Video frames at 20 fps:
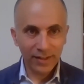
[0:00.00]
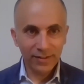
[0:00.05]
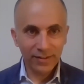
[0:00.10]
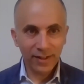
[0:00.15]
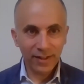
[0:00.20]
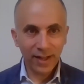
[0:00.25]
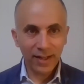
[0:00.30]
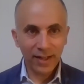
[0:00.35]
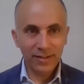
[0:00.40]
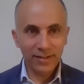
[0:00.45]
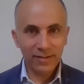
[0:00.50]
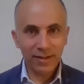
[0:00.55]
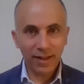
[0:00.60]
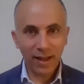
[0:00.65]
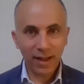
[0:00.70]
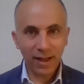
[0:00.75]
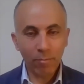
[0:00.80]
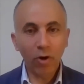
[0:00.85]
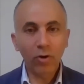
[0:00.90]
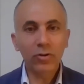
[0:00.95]
And, and
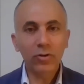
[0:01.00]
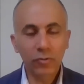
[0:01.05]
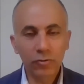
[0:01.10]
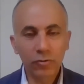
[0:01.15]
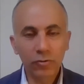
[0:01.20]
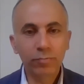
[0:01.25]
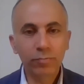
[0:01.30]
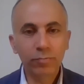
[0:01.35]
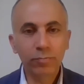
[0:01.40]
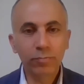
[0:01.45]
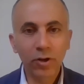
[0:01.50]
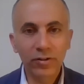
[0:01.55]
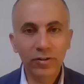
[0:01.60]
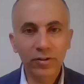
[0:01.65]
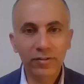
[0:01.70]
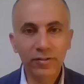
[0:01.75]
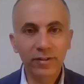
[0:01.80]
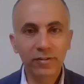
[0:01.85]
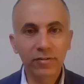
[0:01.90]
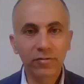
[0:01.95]
among those
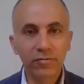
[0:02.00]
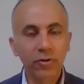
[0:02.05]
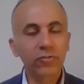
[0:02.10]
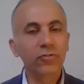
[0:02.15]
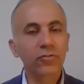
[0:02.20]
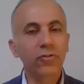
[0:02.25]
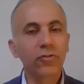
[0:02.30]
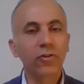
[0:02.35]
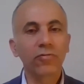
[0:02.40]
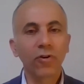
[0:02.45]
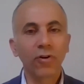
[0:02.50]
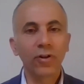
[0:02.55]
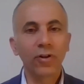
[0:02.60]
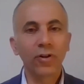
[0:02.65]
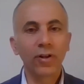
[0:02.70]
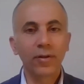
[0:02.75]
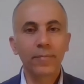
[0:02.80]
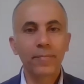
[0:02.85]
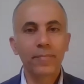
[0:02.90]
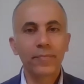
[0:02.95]
pillars is, first of
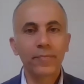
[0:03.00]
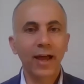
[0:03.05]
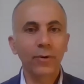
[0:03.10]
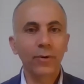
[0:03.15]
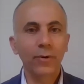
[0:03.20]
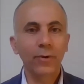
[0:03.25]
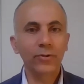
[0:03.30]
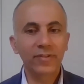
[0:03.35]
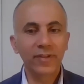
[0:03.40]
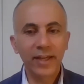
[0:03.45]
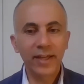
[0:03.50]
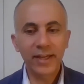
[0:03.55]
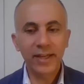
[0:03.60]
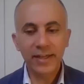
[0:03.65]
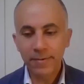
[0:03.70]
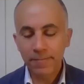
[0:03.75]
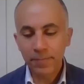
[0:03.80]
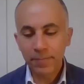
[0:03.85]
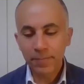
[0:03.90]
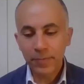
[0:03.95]
all, I would say,
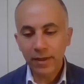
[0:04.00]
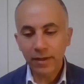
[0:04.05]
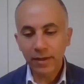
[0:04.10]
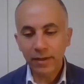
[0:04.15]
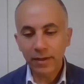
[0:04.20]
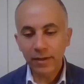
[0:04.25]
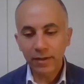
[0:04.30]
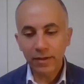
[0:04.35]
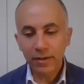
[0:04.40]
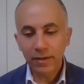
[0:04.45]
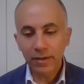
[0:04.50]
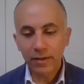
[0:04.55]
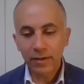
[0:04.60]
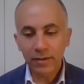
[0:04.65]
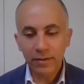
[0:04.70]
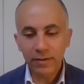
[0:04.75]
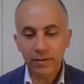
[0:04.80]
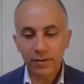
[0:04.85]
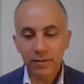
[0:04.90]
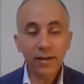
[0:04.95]
uh,
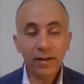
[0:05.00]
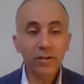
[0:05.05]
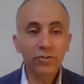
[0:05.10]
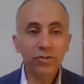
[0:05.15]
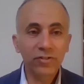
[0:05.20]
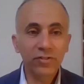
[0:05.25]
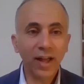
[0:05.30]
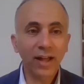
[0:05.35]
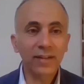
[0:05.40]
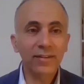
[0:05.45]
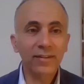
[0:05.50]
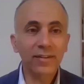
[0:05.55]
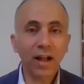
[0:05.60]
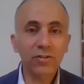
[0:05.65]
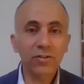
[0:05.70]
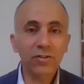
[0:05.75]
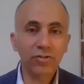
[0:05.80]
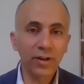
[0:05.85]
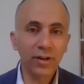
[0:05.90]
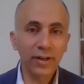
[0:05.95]
uh, religious and
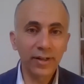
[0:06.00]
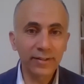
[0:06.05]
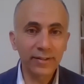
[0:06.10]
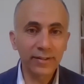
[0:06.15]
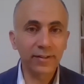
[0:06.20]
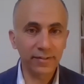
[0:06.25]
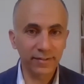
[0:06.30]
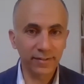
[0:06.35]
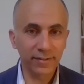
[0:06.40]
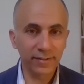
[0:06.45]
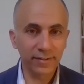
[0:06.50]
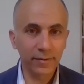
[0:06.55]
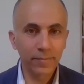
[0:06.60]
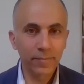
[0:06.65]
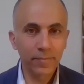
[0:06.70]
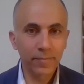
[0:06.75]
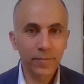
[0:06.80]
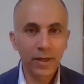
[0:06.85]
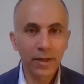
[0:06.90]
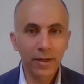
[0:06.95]
cultural literacy.
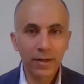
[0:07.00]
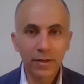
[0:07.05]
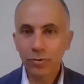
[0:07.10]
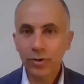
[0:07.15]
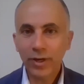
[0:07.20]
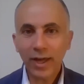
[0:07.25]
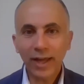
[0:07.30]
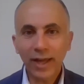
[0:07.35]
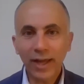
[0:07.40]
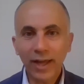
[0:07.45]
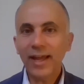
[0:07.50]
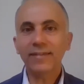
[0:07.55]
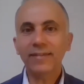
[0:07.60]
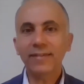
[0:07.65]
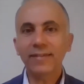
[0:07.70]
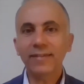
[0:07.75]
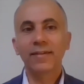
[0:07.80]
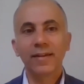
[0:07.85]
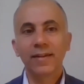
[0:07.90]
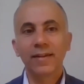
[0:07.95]
You
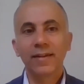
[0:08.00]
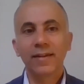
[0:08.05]
cannot